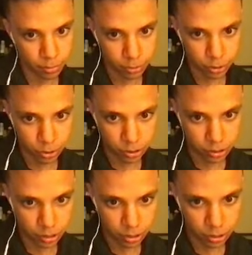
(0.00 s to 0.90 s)
So
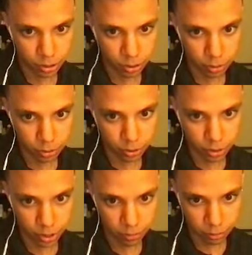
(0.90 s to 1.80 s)
then you can go to
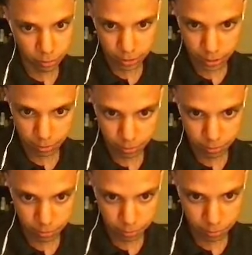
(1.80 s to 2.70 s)
your envelope tab
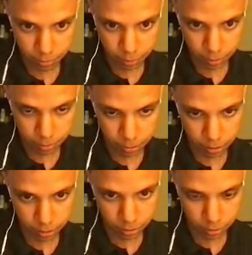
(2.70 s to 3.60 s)
and make
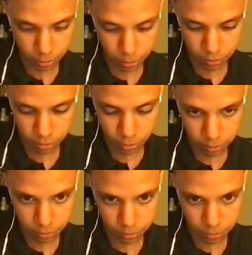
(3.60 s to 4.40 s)
it do whatever you want.